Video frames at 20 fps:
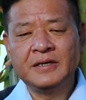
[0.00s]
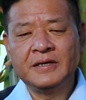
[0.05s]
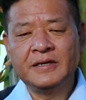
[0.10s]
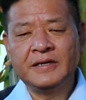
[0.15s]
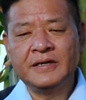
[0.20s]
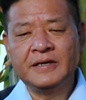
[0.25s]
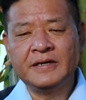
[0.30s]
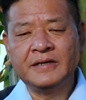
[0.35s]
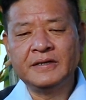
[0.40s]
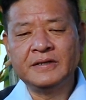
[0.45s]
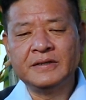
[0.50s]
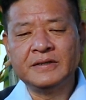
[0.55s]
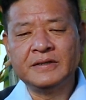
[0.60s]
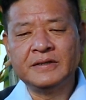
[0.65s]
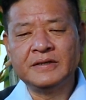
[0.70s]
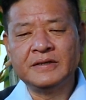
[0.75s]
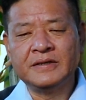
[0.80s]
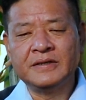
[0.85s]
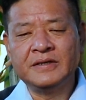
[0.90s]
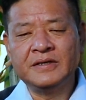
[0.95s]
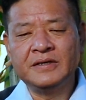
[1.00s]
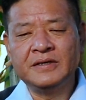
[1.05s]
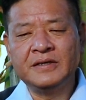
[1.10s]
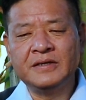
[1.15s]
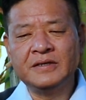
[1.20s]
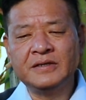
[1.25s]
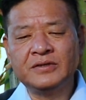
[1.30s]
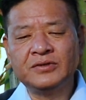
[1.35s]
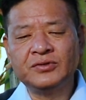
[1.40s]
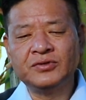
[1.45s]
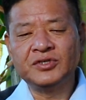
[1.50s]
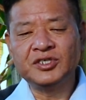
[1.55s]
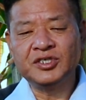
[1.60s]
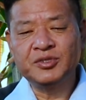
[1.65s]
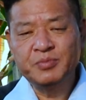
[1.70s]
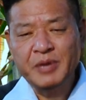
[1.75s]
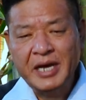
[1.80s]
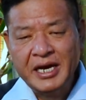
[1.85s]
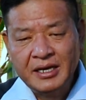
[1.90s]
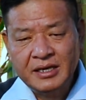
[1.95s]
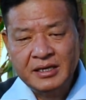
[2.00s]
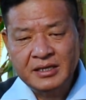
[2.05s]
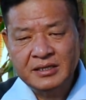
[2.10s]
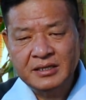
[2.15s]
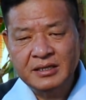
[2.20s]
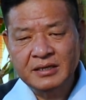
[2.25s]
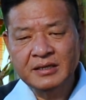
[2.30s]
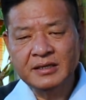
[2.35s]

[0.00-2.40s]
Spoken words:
and to respect